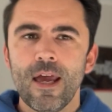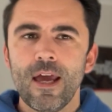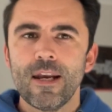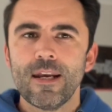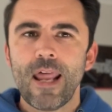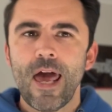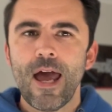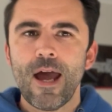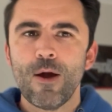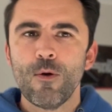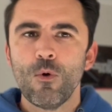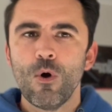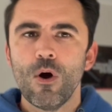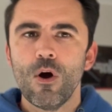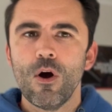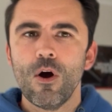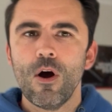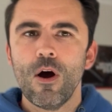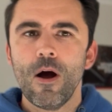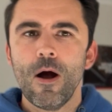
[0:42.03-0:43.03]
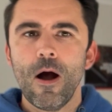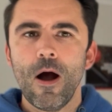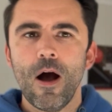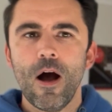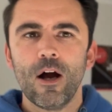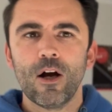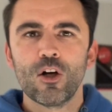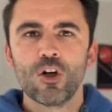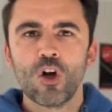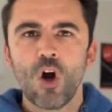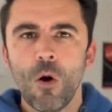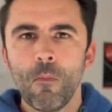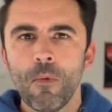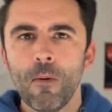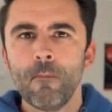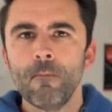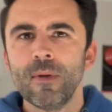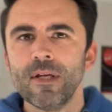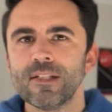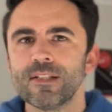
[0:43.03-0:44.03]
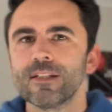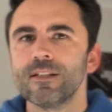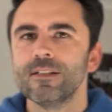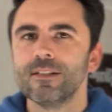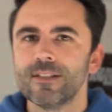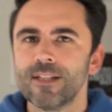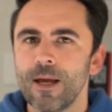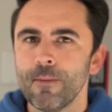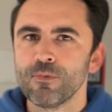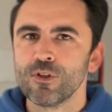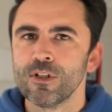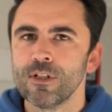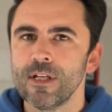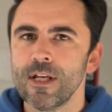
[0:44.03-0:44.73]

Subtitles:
Now, a common misconception